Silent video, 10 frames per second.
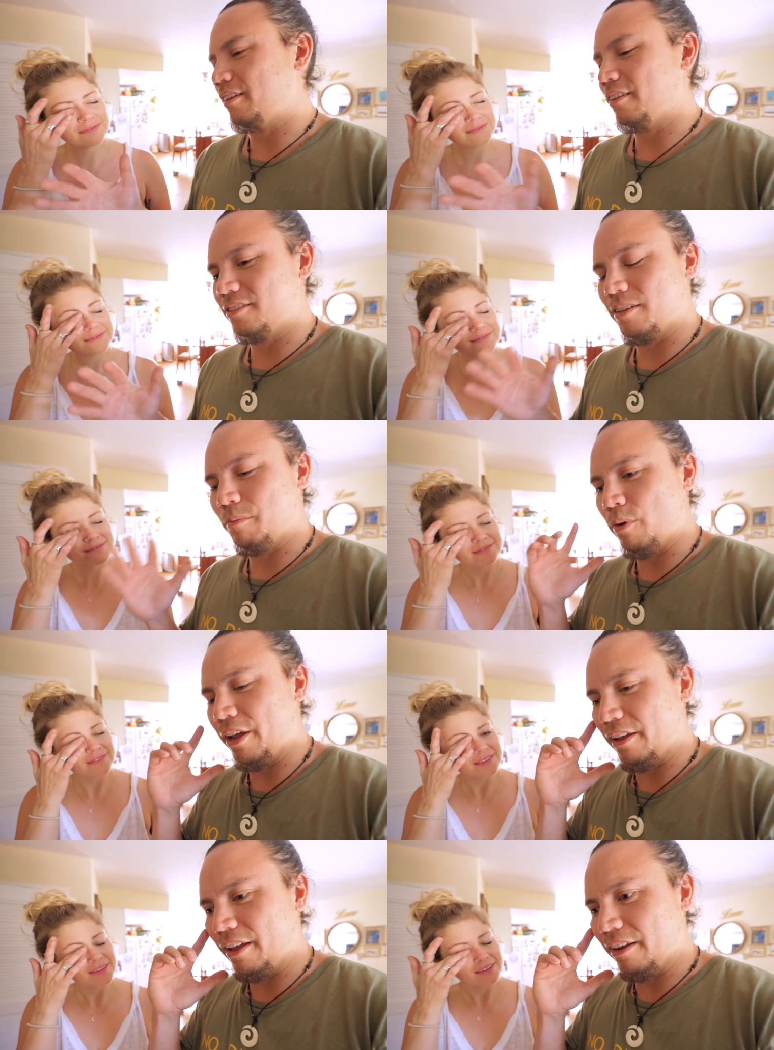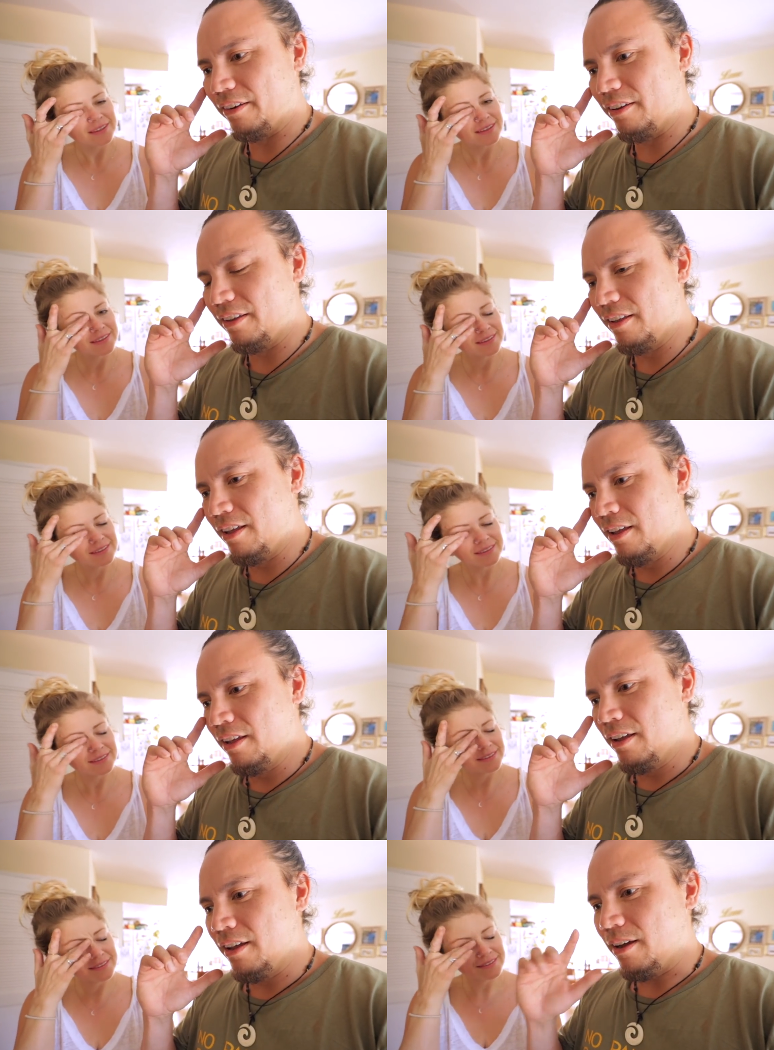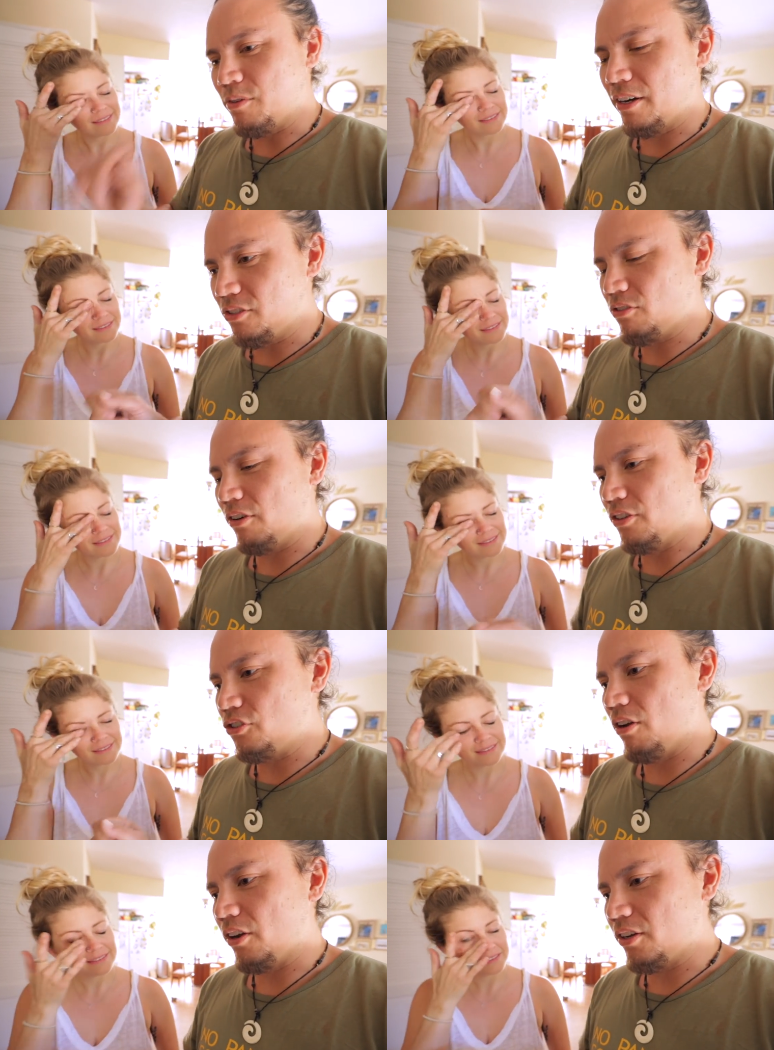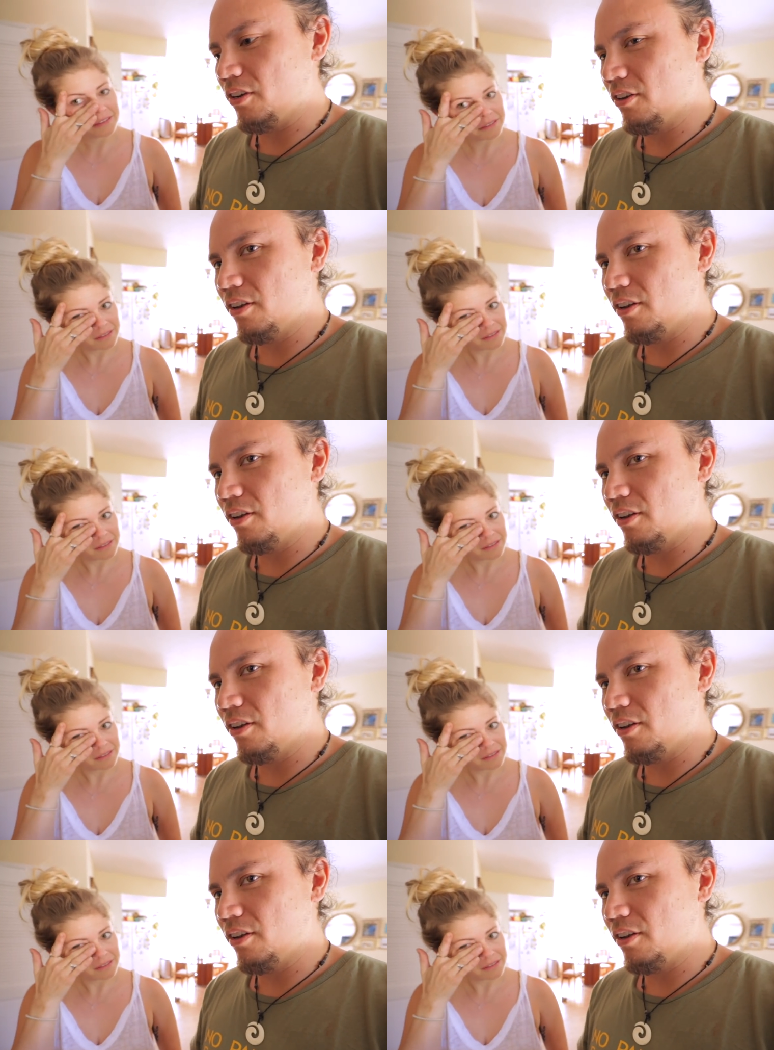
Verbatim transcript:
Speaker 1: you know in some way and i'm trying to start the truck